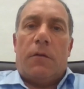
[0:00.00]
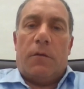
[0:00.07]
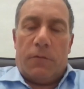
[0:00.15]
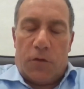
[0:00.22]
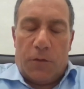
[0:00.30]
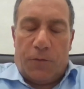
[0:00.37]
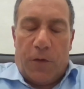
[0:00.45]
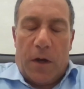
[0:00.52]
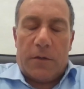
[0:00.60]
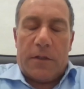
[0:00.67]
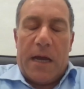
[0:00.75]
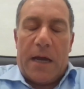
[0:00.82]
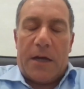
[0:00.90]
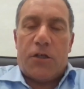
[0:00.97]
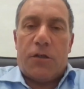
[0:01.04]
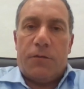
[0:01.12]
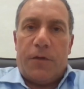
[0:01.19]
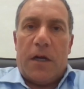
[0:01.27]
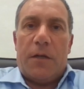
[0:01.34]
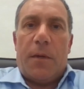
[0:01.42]
the action
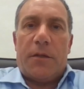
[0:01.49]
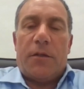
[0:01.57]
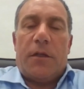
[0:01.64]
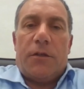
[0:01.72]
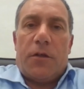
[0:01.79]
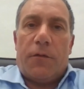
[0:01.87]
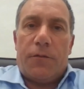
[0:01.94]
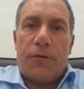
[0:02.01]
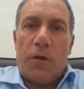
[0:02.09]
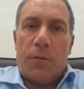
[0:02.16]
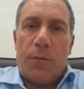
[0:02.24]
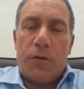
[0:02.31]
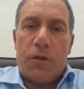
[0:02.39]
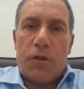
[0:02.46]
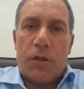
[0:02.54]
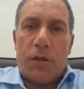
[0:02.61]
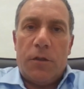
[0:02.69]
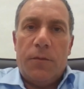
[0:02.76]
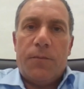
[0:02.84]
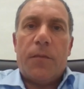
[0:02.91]
filed by the leader of the opposition,
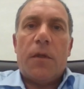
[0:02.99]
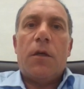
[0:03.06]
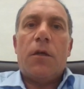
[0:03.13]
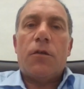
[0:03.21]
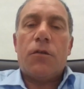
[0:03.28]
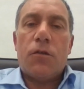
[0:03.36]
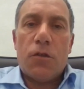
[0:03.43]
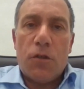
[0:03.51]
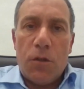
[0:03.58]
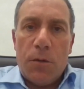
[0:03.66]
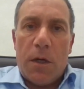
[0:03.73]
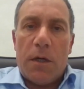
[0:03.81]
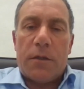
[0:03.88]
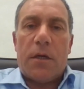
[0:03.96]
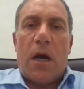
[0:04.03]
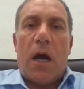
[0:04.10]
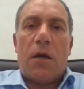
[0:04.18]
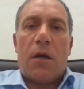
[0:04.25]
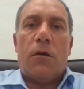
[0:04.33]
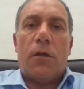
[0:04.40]
Steward are
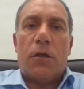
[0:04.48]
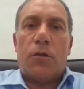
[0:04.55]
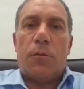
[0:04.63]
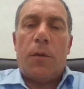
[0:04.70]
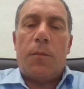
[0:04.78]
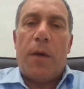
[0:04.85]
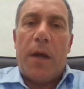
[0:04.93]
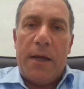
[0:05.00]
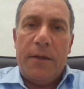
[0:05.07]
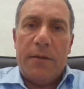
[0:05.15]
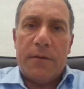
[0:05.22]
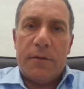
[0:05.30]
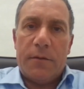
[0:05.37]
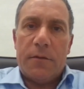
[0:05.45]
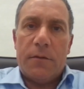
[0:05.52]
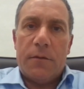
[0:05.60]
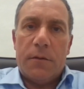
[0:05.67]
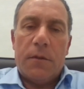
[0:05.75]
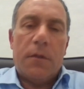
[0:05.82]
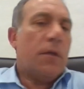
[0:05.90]
going to be paid
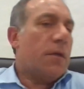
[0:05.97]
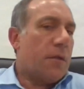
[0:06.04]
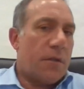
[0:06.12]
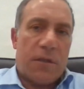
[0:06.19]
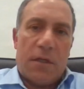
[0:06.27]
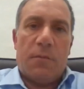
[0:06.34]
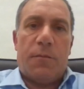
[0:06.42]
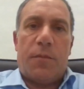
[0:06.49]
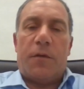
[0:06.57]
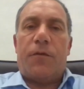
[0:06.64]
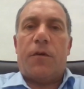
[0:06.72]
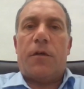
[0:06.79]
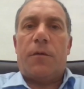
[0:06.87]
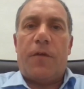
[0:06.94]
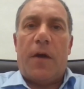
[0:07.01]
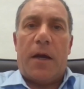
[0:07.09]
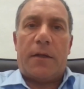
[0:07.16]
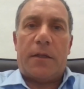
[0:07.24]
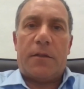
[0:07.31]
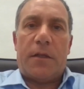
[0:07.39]
simply for the
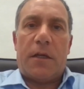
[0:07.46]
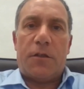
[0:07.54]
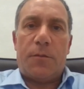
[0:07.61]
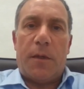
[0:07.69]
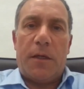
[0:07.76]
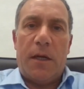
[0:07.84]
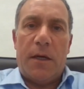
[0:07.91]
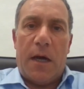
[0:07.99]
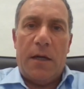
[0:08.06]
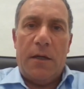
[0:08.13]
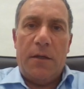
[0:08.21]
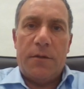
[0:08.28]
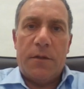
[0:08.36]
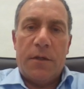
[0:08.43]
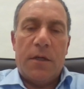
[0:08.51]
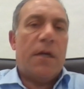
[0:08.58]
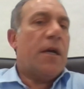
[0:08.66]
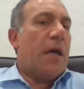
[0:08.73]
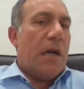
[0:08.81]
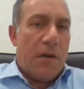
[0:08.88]
that it's been annulled,
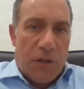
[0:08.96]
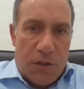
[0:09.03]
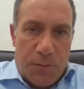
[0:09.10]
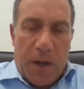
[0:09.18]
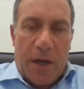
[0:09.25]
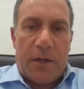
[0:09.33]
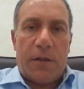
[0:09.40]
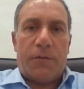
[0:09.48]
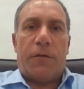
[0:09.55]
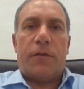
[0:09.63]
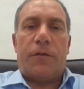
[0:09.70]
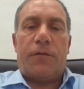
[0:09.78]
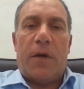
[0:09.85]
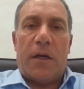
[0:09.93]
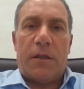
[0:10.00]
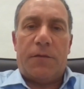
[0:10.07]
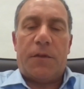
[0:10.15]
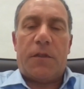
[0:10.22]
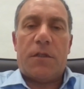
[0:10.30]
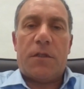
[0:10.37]
irrespective of the fact that
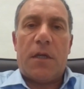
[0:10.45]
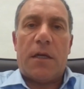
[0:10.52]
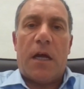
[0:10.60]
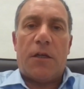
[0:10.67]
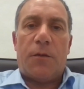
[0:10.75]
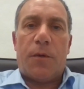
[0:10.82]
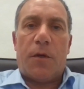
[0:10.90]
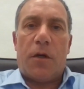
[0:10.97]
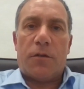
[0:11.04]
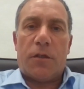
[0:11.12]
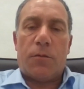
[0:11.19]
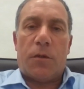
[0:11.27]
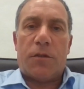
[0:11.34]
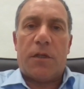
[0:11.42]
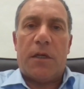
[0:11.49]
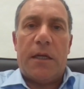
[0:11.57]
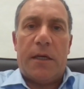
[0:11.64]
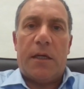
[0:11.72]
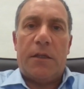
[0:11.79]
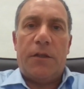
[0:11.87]
it's annulled, because it's a leak
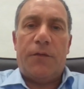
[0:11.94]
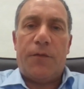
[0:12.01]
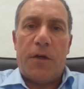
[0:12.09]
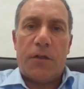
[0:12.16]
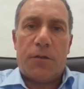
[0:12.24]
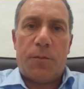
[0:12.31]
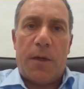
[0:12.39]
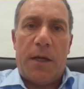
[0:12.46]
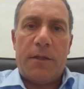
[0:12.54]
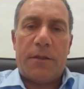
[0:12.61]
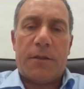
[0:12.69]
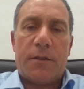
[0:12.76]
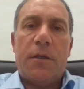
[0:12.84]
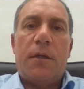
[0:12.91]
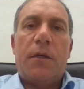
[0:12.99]
in the first place,